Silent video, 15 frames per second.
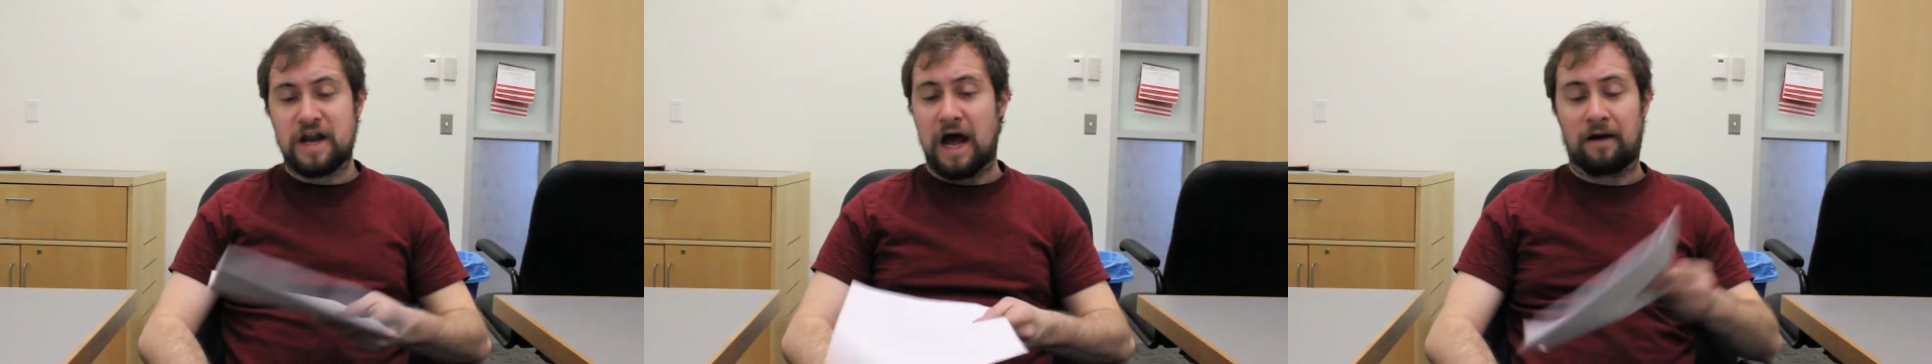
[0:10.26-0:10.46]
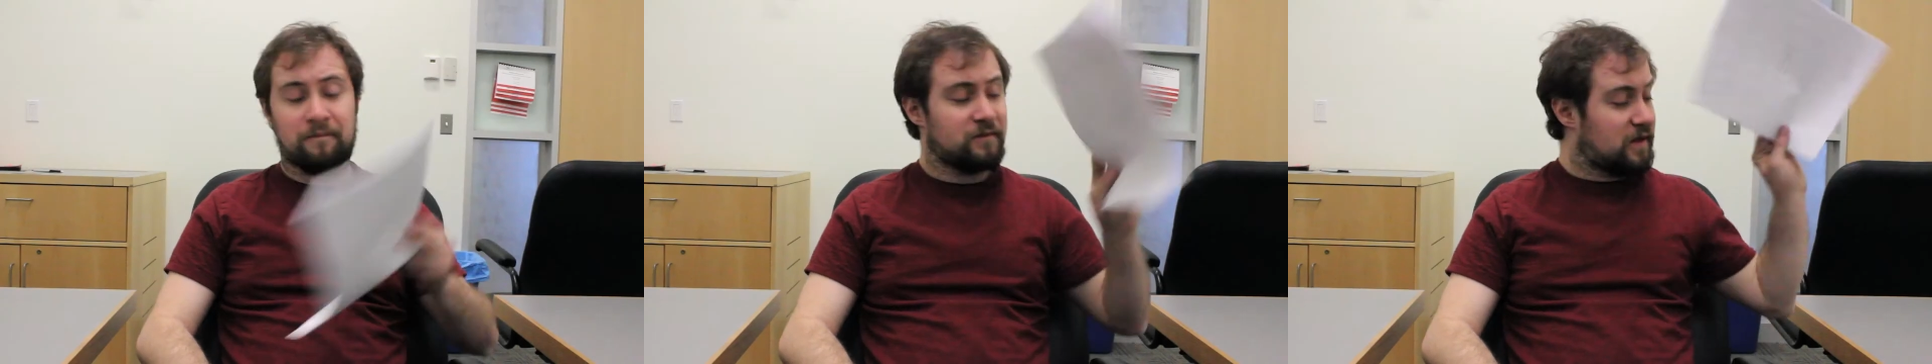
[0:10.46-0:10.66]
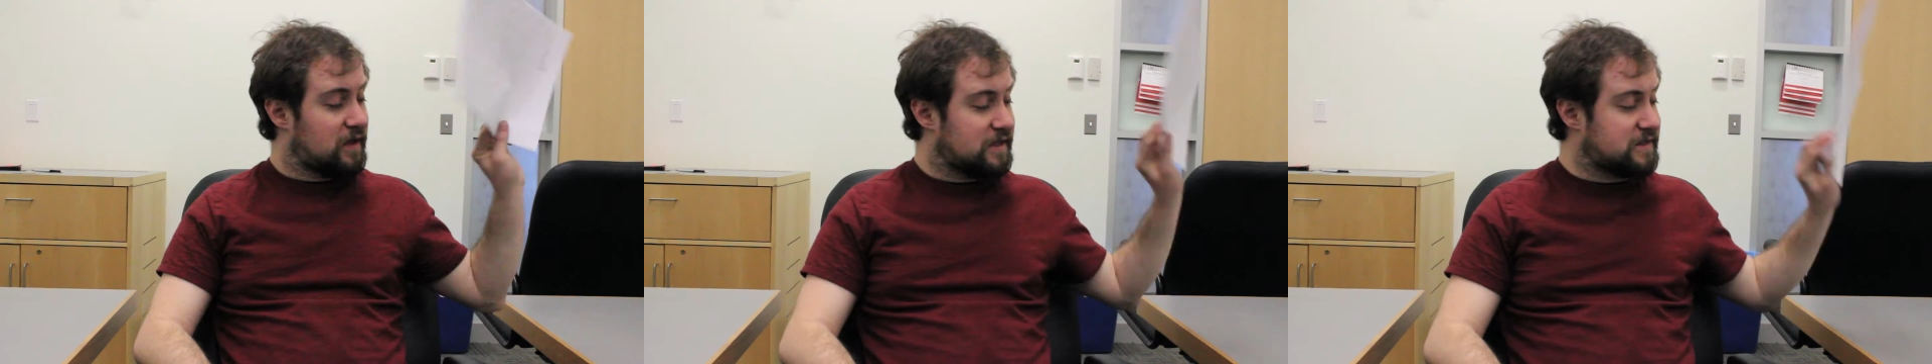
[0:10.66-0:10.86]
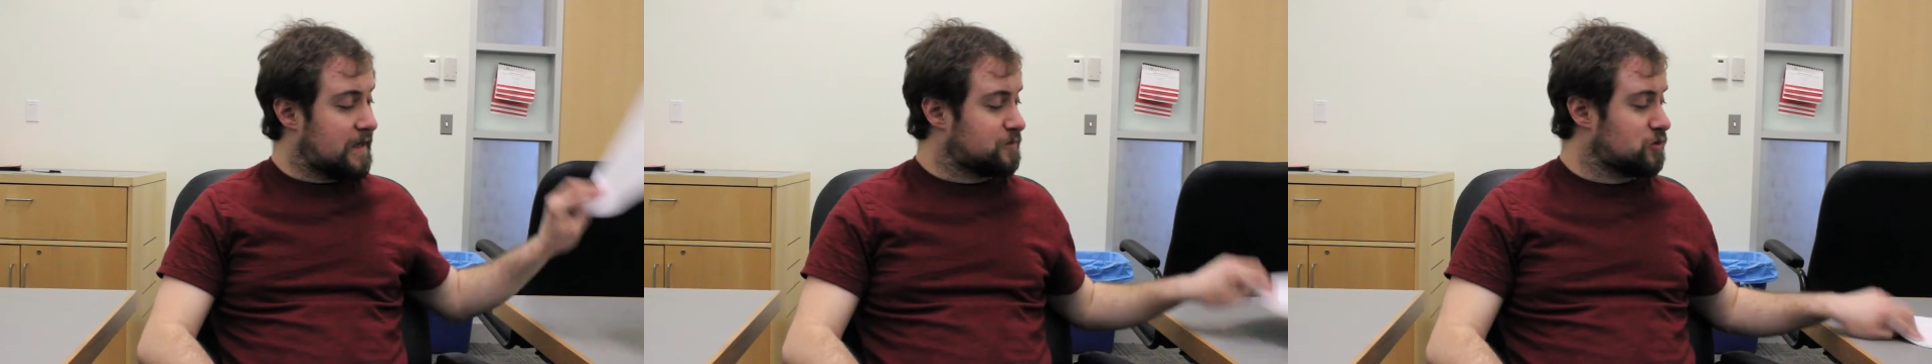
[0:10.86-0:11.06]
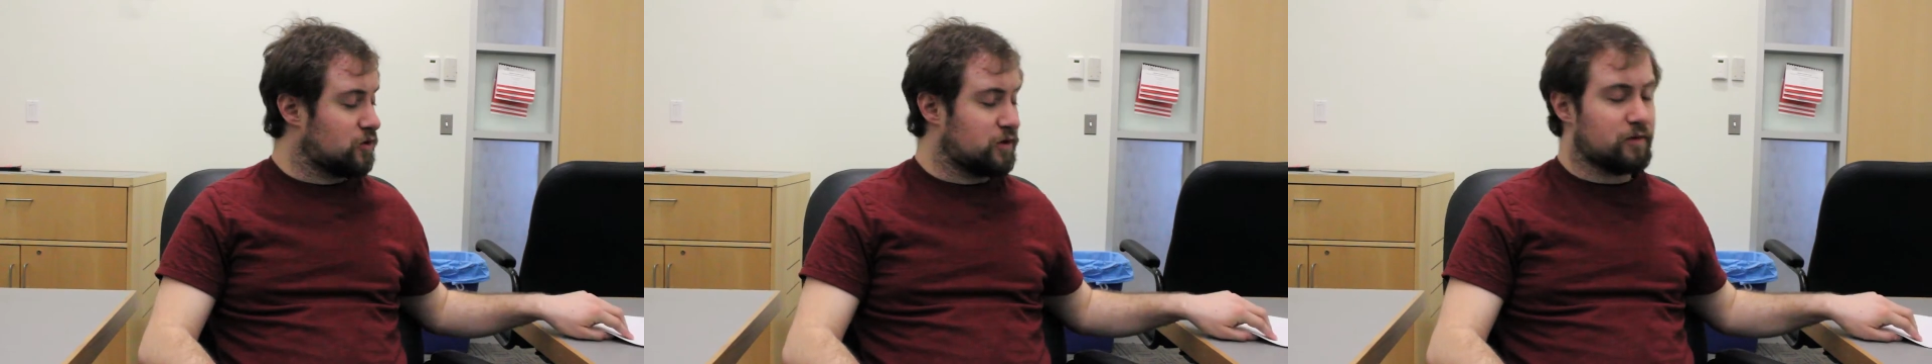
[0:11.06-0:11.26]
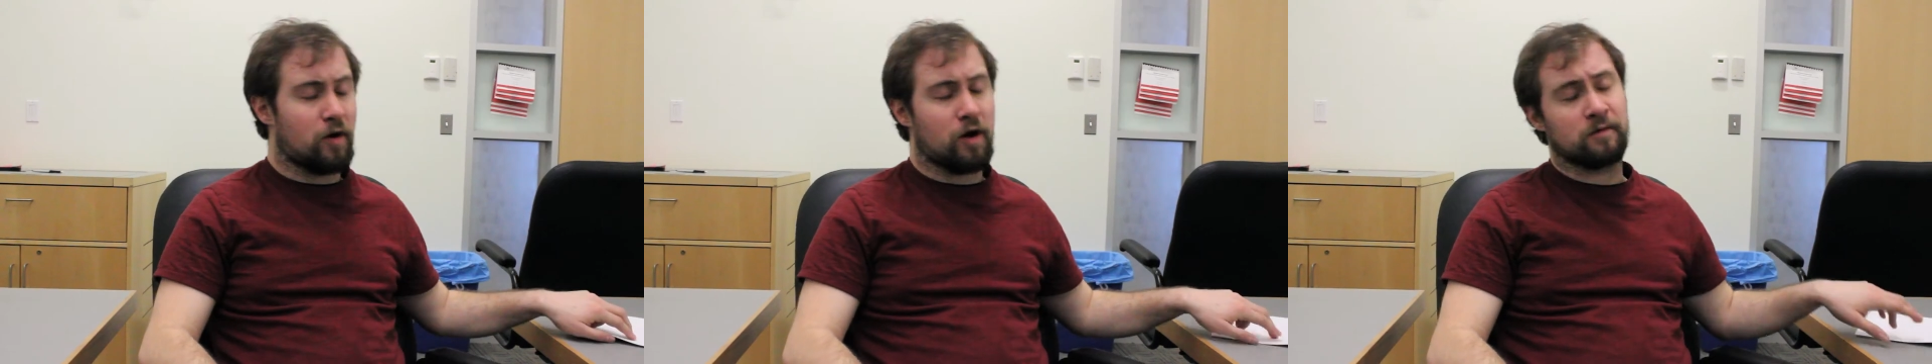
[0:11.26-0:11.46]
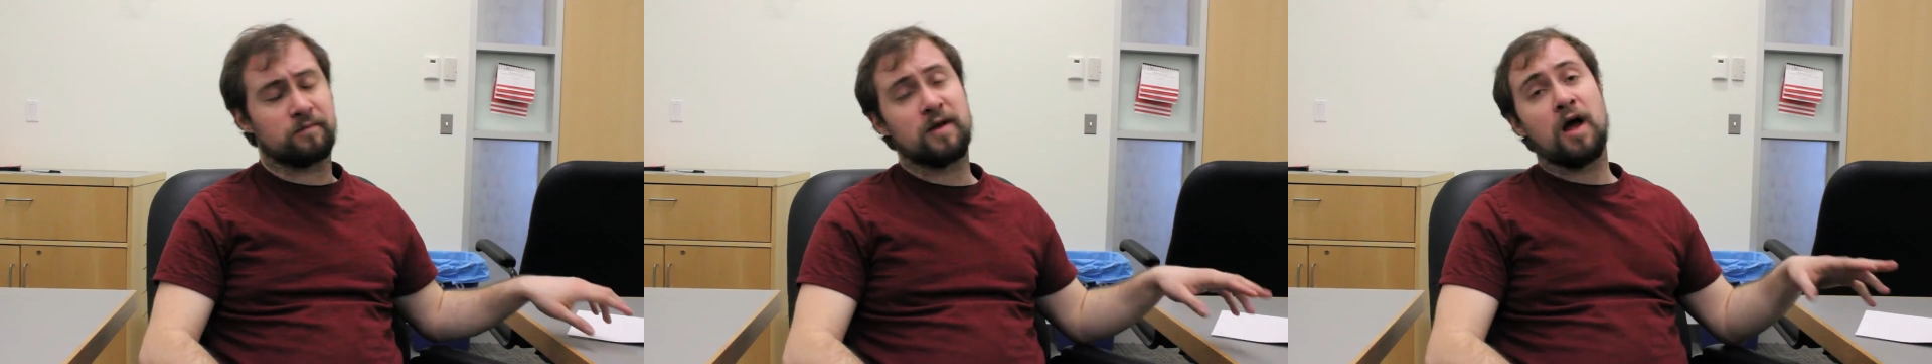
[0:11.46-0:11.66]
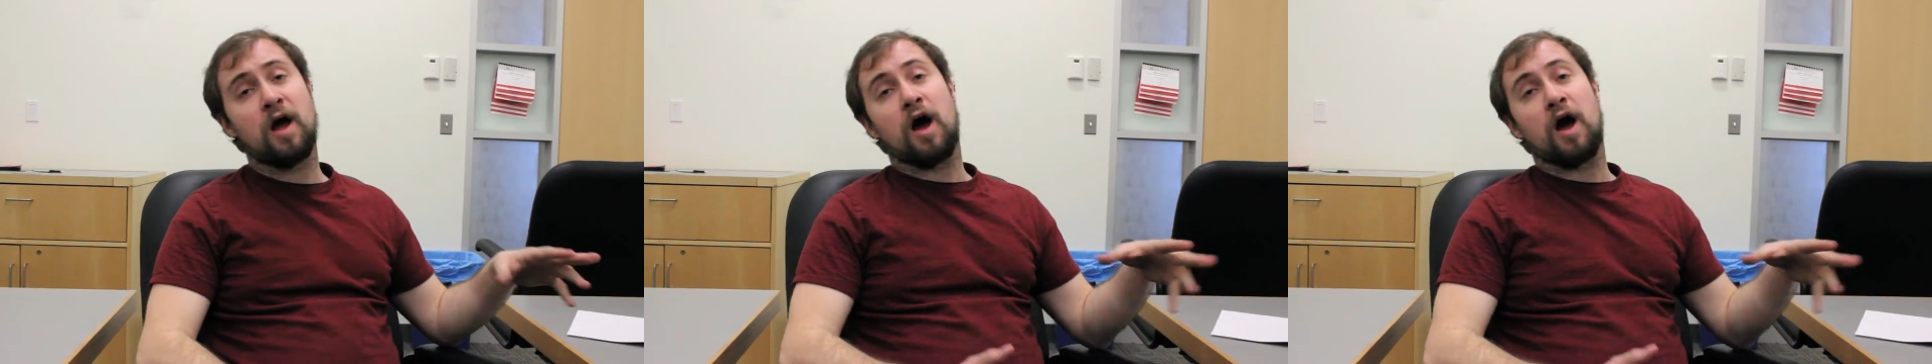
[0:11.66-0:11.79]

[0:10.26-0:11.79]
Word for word: No, that's absolutely wrong.